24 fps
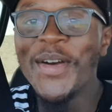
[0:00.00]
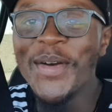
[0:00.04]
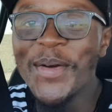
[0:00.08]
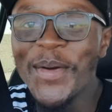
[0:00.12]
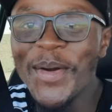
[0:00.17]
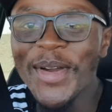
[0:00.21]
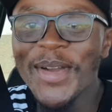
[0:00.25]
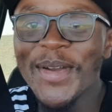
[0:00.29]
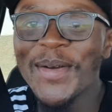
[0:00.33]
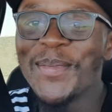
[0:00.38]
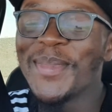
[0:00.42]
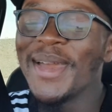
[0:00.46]

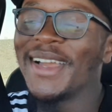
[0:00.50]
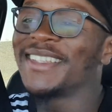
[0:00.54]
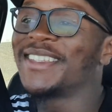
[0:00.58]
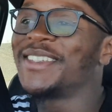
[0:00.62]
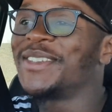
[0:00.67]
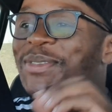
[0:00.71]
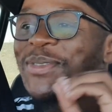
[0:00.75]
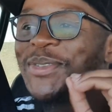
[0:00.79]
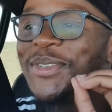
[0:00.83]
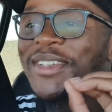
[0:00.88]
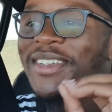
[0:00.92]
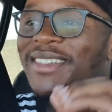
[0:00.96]
Welcome back
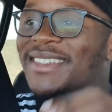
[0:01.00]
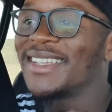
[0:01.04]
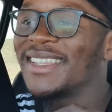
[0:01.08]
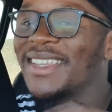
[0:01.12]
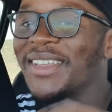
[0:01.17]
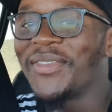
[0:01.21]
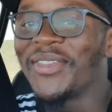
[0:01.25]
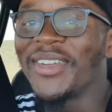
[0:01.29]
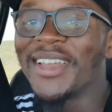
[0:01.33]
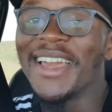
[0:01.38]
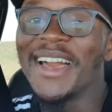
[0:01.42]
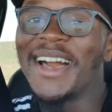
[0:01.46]
to Switcher
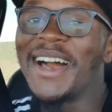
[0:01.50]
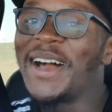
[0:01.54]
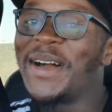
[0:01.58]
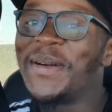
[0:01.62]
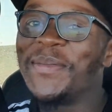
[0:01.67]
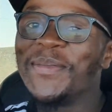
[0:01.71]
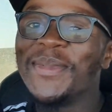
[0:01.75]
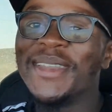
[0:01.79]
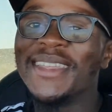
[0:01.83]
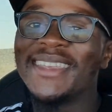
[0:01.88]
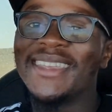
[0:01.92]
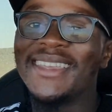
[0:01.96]
South Africa.
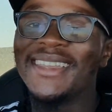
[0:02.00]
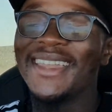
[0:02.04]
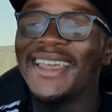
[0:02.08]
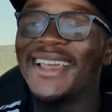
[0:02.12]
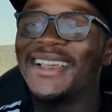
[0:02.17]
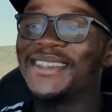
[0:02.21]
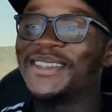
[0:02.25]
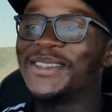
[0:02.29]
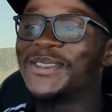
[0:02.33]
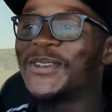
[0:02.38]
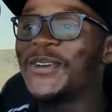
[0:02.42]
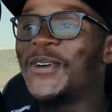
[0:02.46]
I'm Nicky
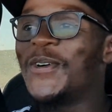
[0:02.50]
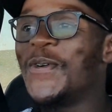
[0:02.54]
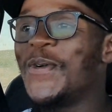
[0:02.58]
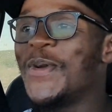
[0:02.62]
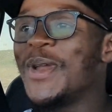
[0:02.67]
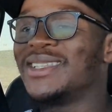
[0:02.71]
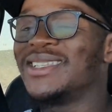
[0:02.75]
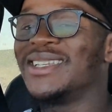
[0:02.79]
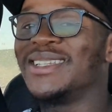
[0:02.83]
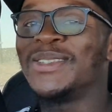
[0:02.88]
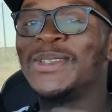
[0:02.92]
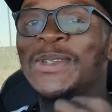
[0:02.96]
Nash as
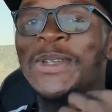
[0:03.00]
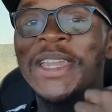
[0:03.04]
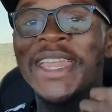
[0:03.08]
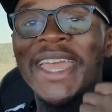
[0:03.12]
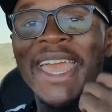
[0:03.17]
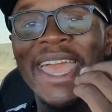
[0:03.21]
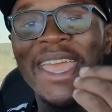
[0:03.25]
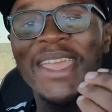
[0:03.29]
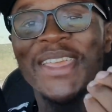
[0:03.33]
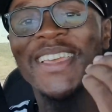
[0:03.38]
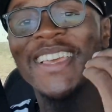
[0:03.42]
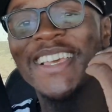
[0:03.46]
always, and
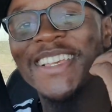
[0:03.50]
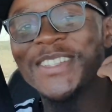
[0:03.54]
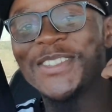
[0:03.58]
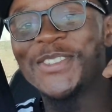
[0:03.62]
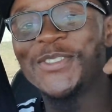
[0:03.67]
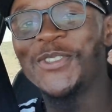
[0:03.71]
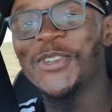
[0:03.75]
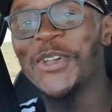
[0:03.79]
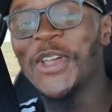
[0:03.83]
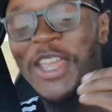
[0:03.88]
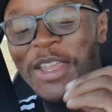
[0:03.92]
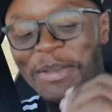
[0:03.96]
today you
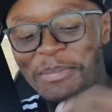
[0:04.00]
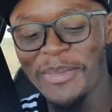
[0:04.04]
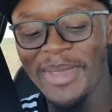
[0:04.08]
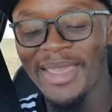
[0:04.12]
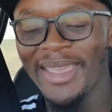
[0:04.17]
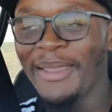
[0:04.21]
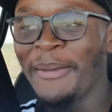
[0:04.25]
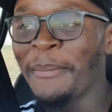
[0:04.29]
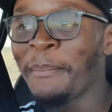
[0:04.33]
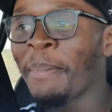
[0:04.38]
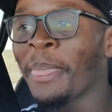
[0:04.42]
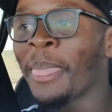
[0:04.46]
guys join
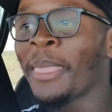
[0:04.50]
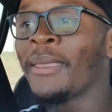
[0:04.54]
me